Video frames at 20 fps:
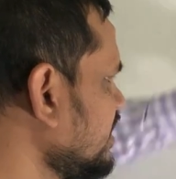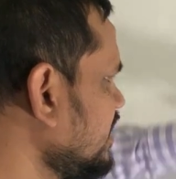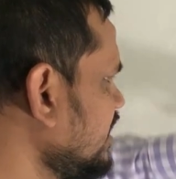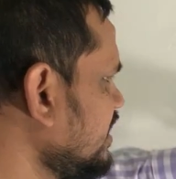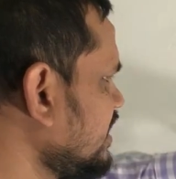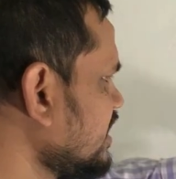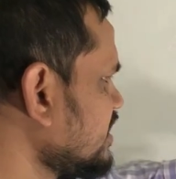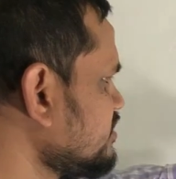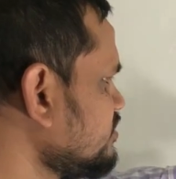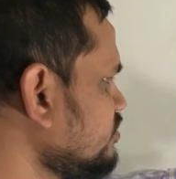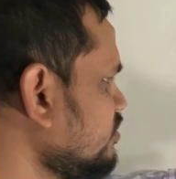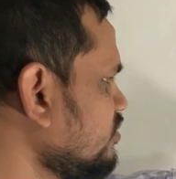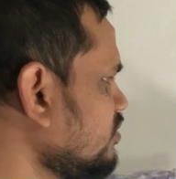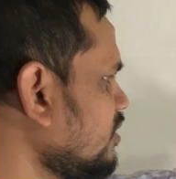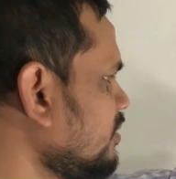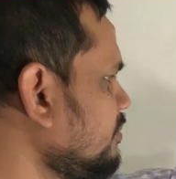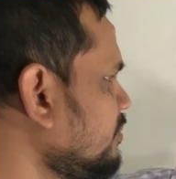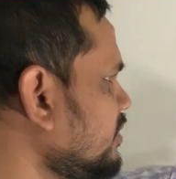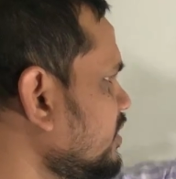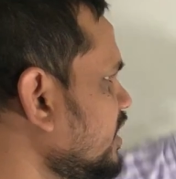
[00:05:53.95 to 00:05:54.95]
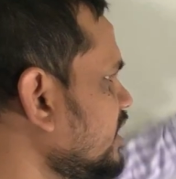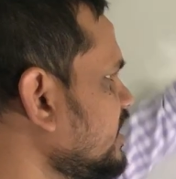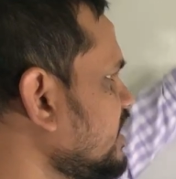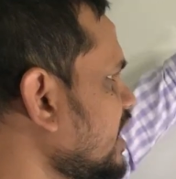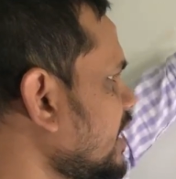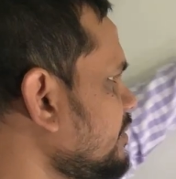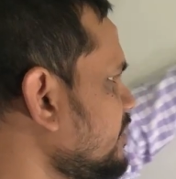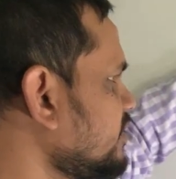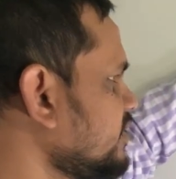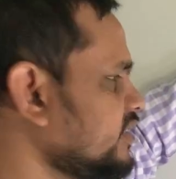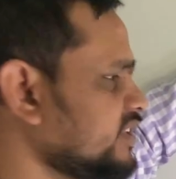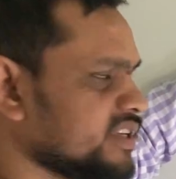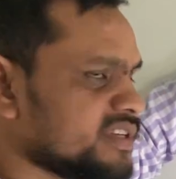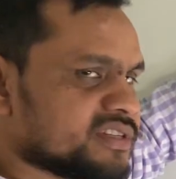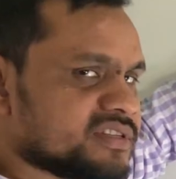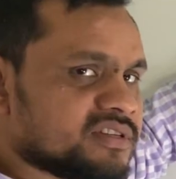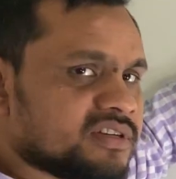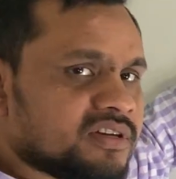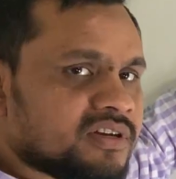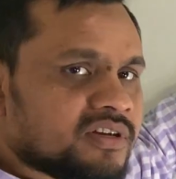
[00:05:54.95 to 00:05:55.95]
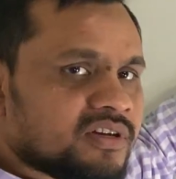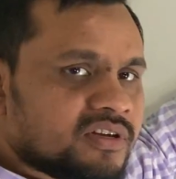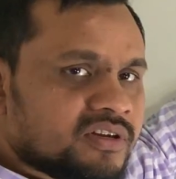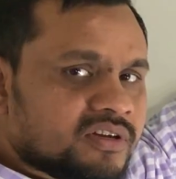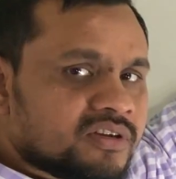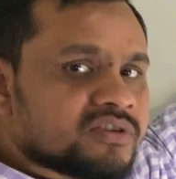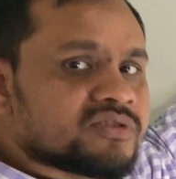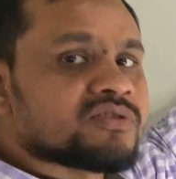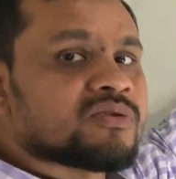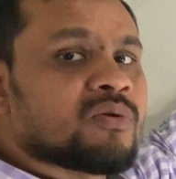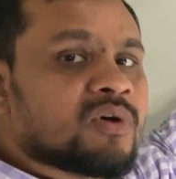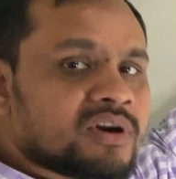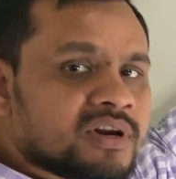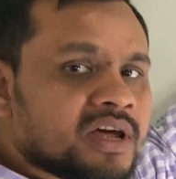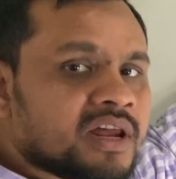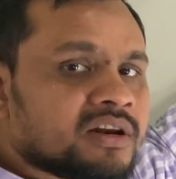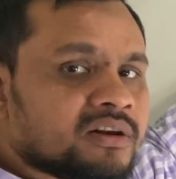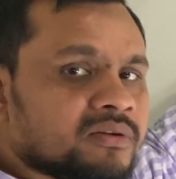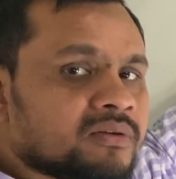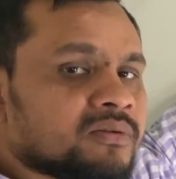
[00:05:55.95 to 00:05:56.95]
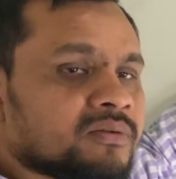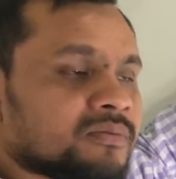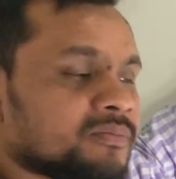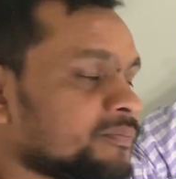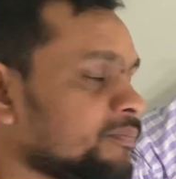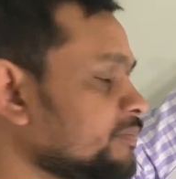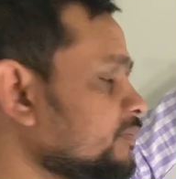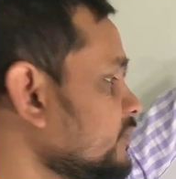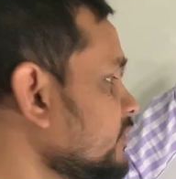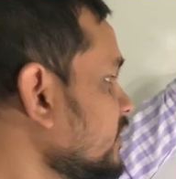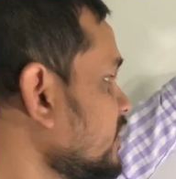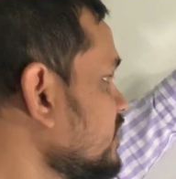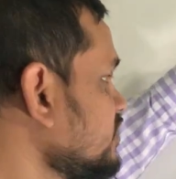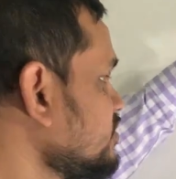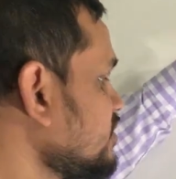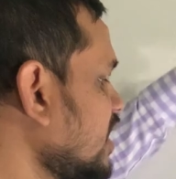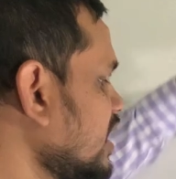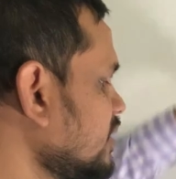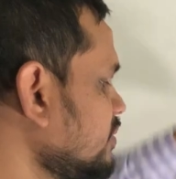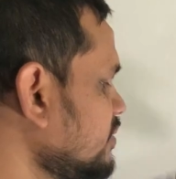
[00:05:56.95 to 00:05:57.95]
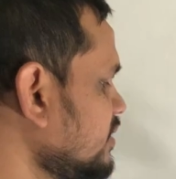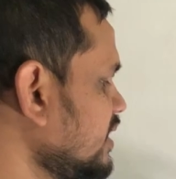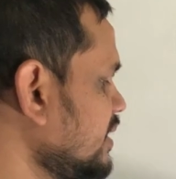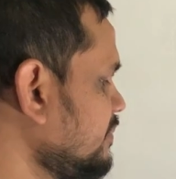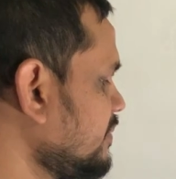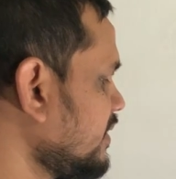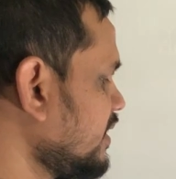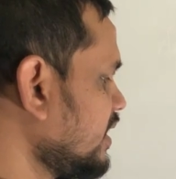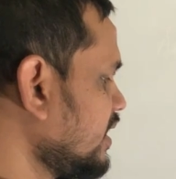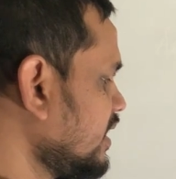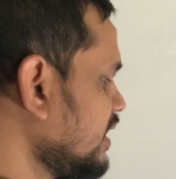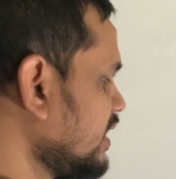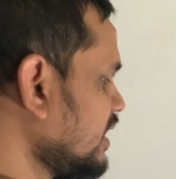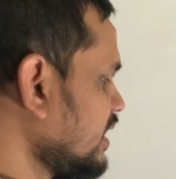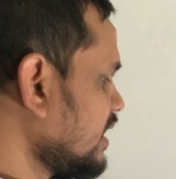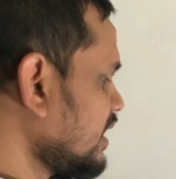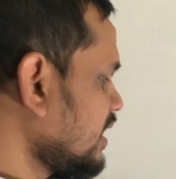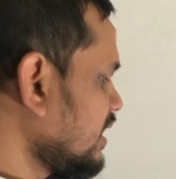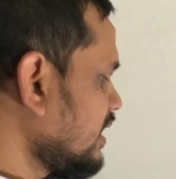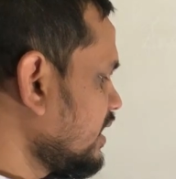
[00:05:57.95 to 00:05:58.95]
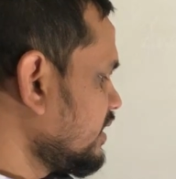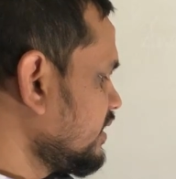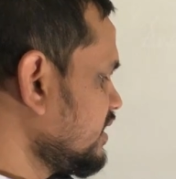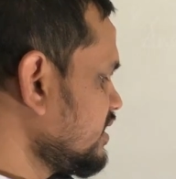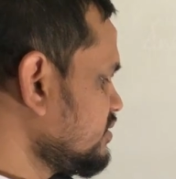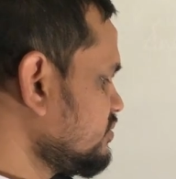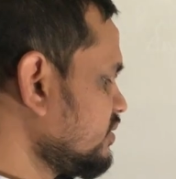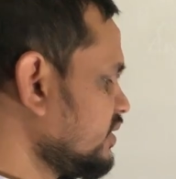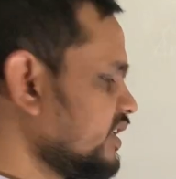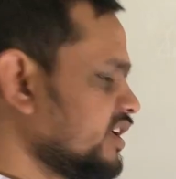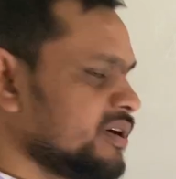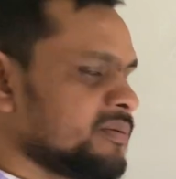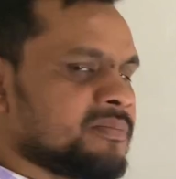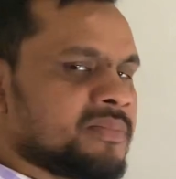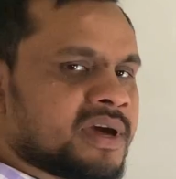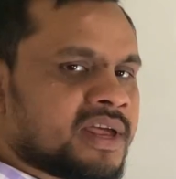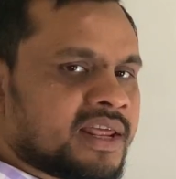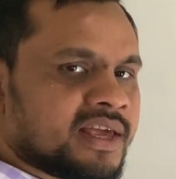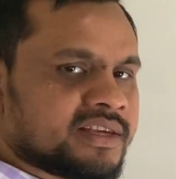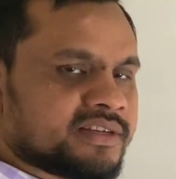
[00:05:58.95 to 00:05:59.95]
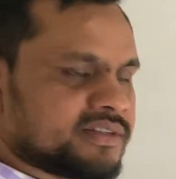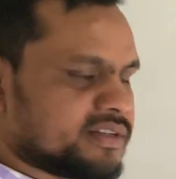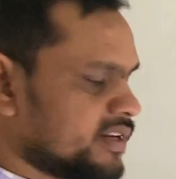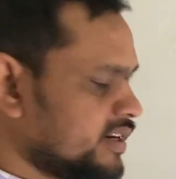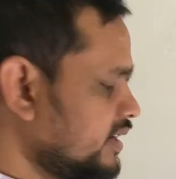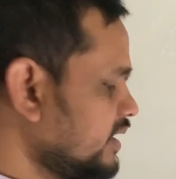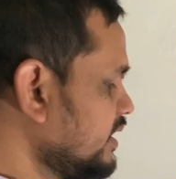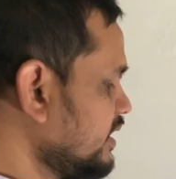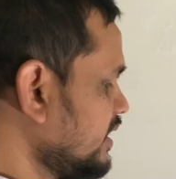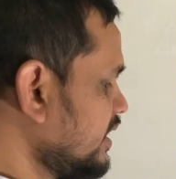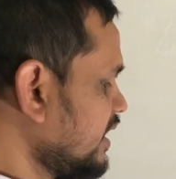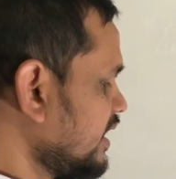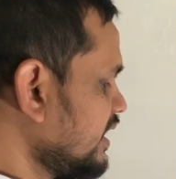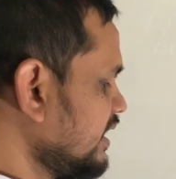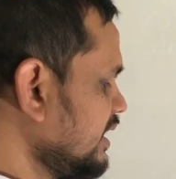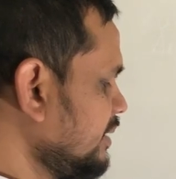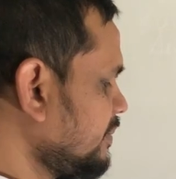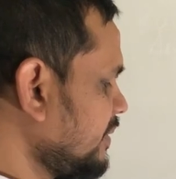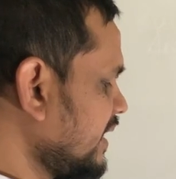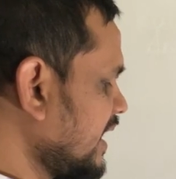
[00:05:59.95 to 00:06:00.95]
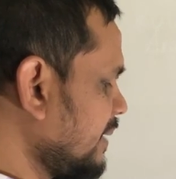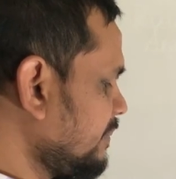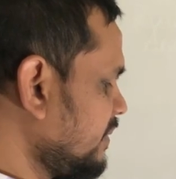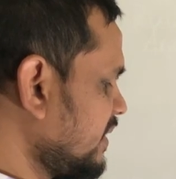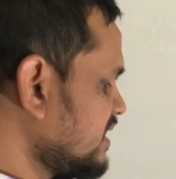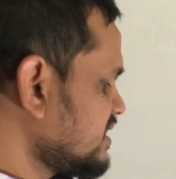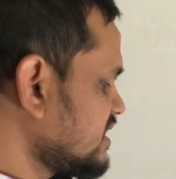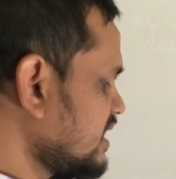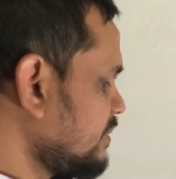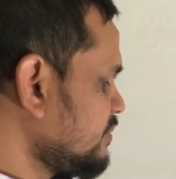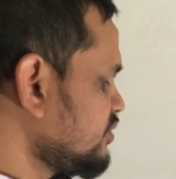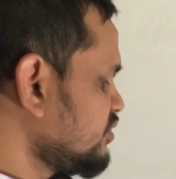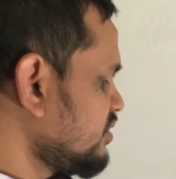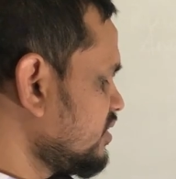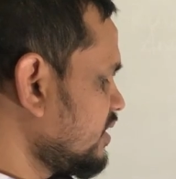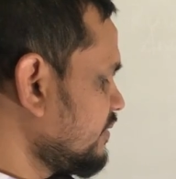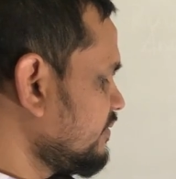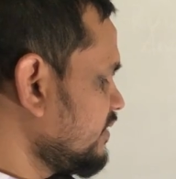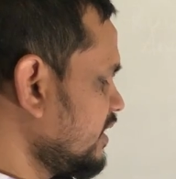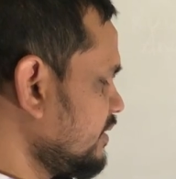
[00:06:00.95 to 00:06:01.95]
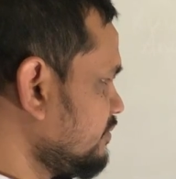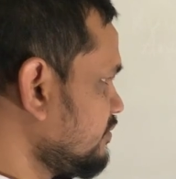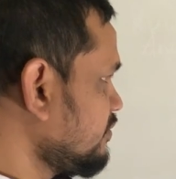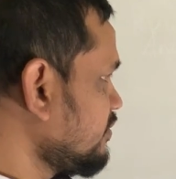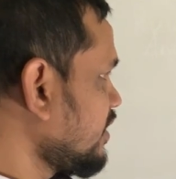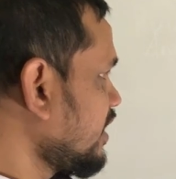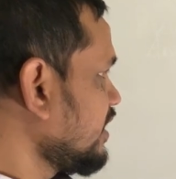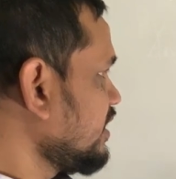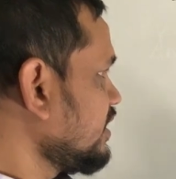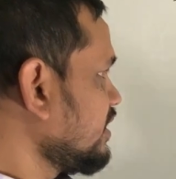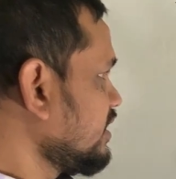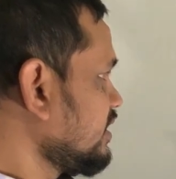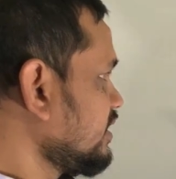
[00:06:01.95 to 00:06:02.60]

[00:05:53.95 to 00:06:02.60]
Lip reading: It has no component about this, so one unknown. So this will give me an answer. If I apply summation of fy